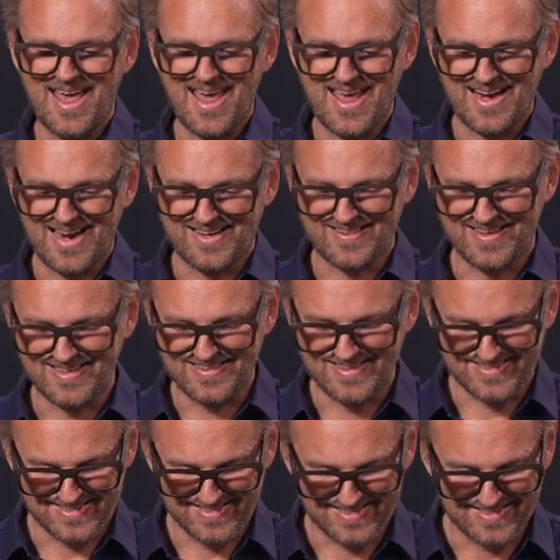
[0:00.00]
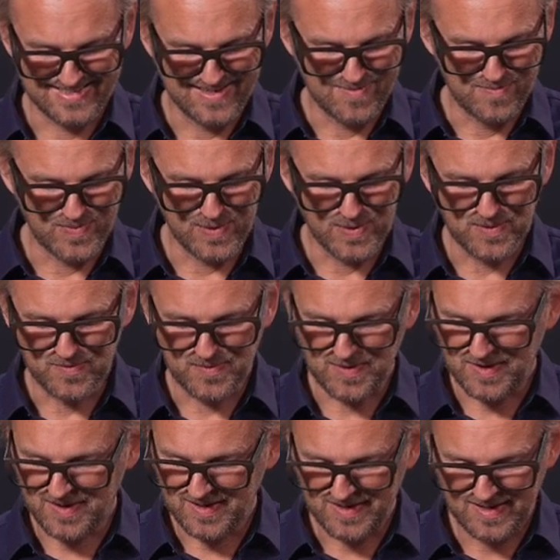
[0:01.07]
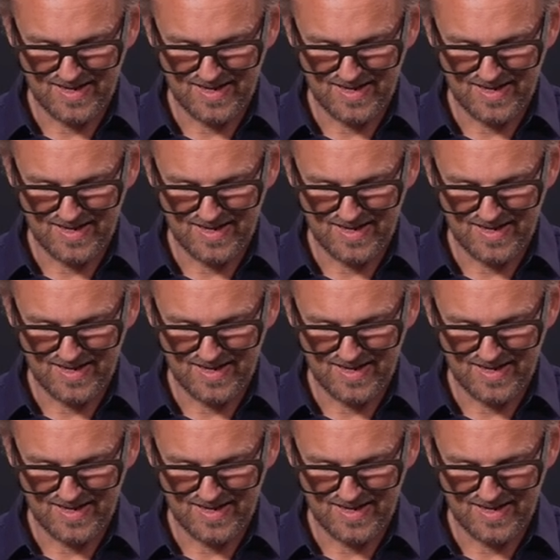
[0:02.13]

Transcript: And I think this is beautiful,